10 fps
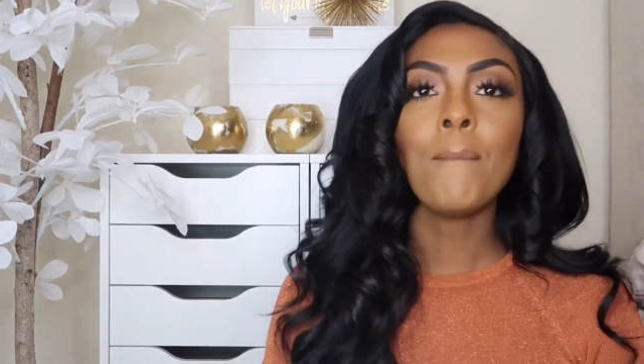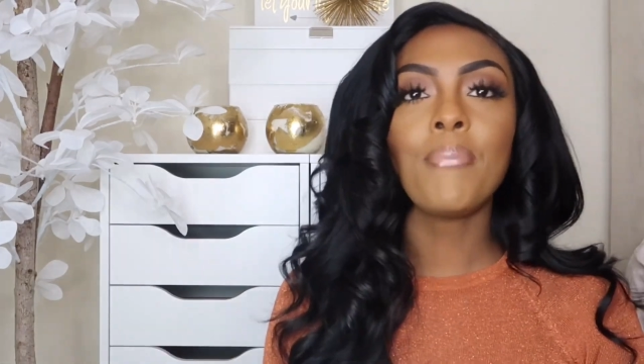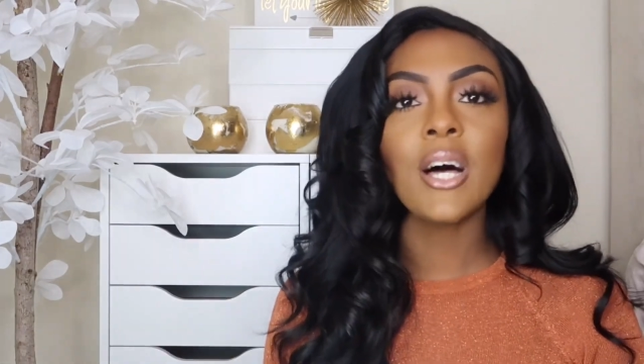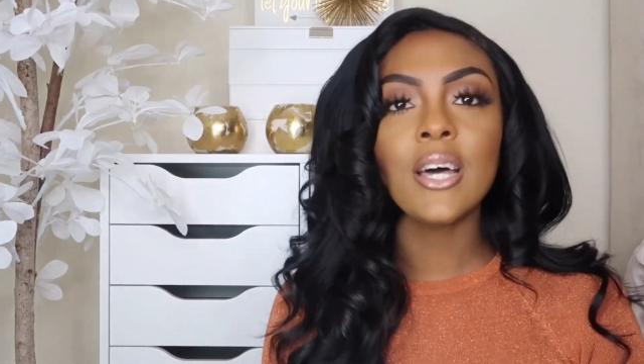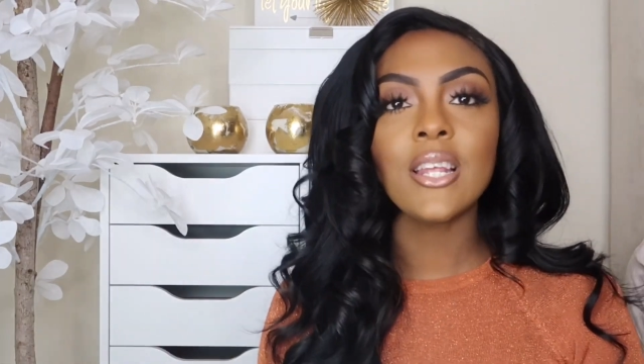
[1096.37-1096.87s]

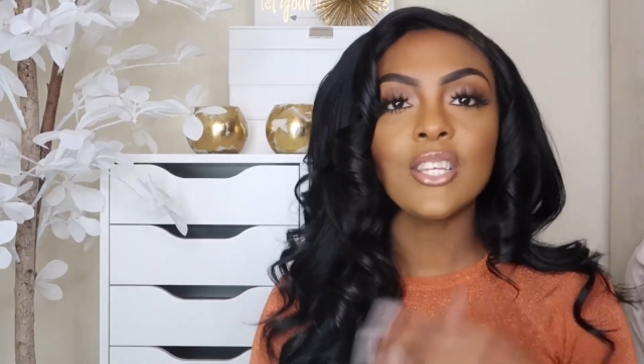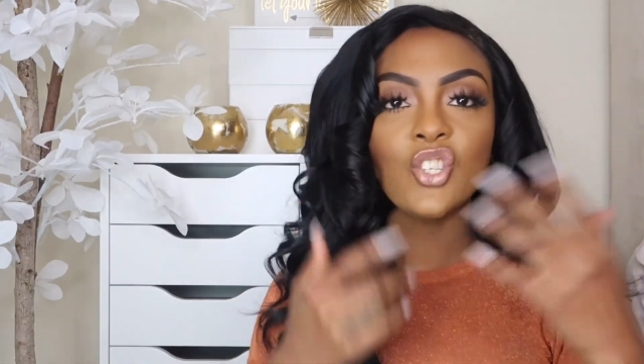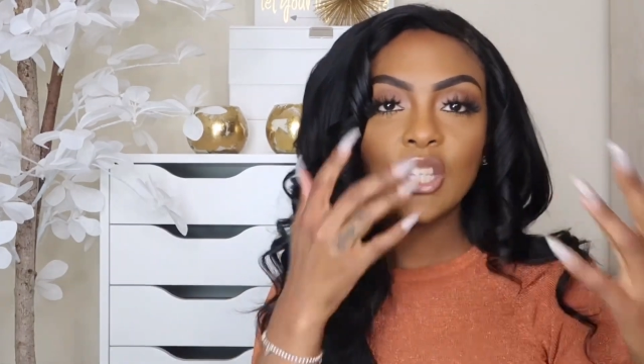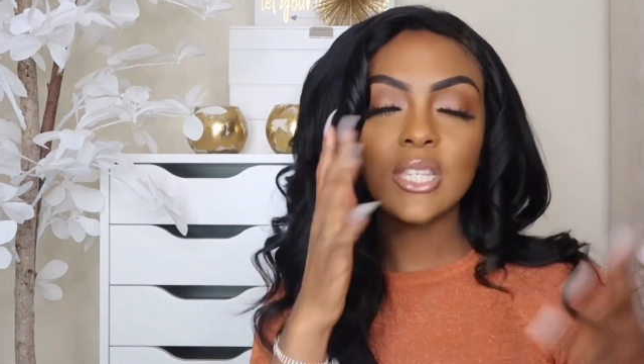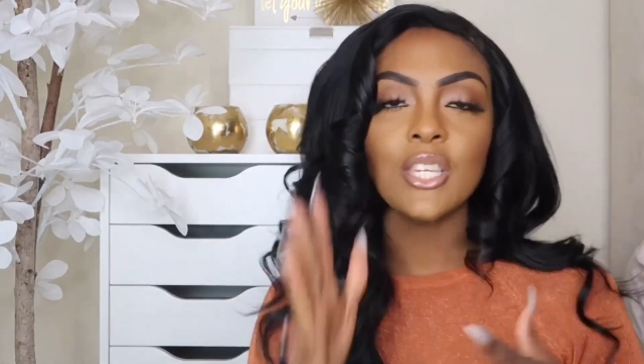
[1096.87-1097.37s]
but
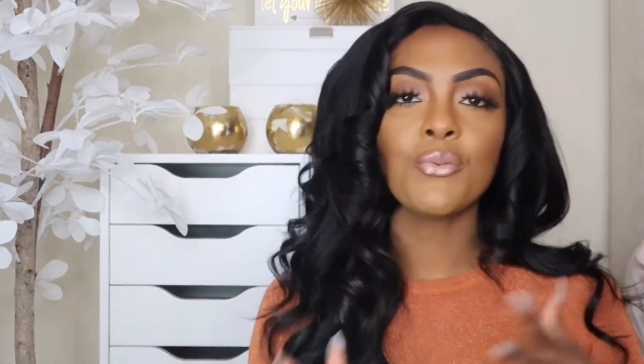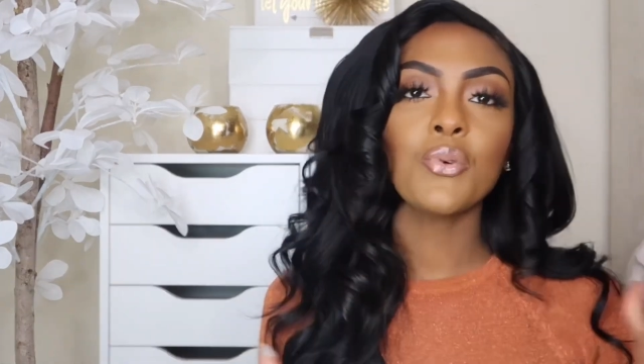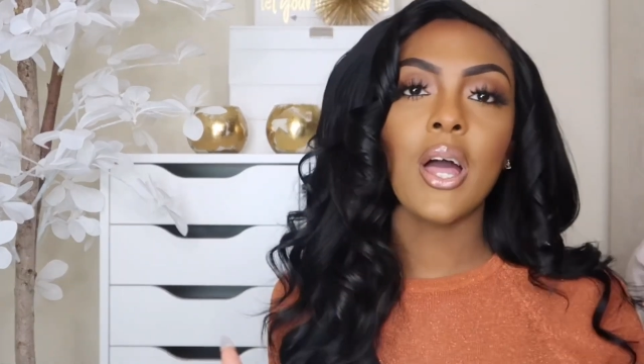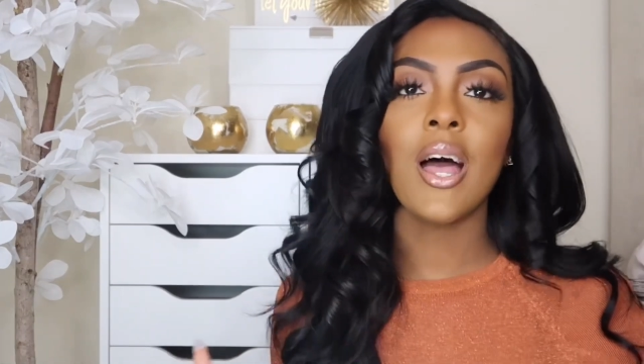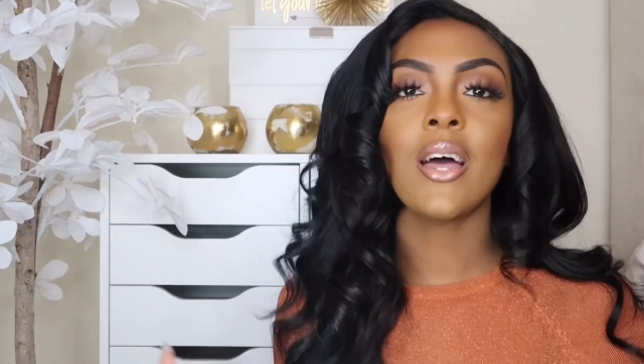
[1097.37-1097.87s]
just to give you
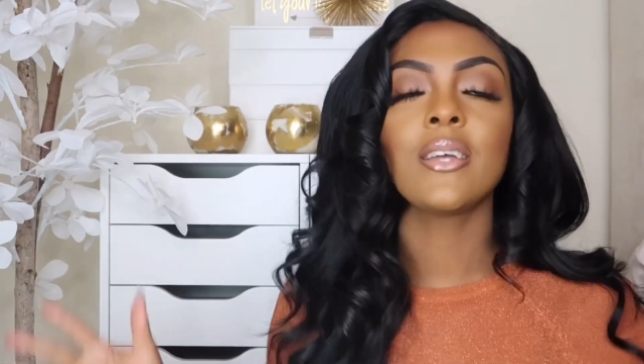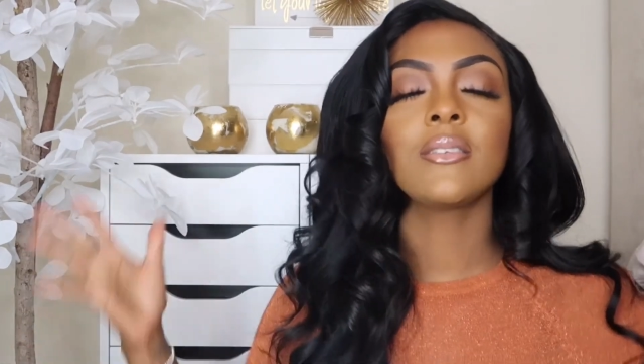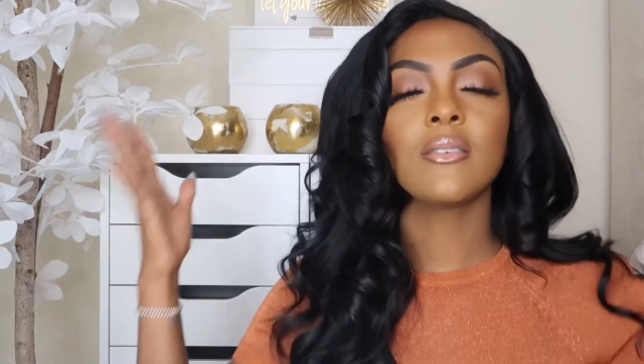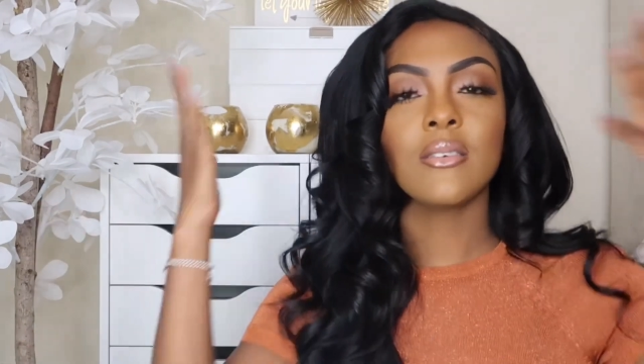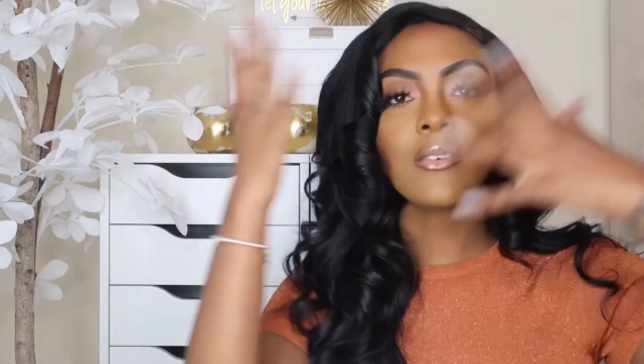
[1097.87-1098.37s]

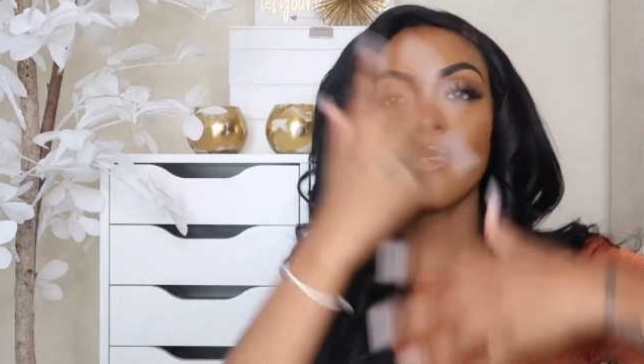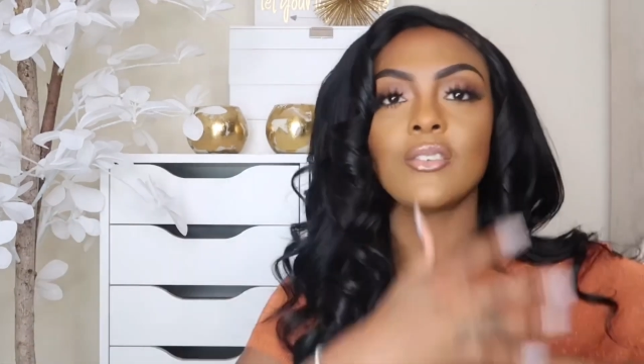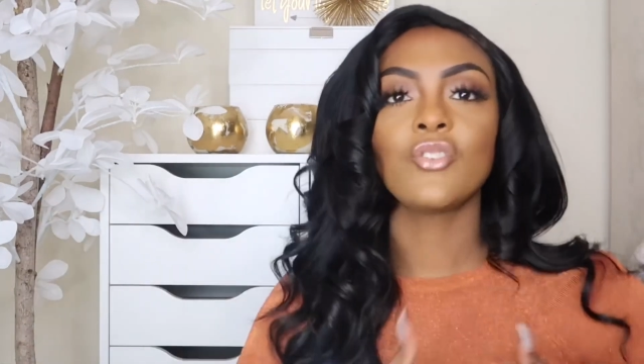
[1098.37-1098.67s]
guys a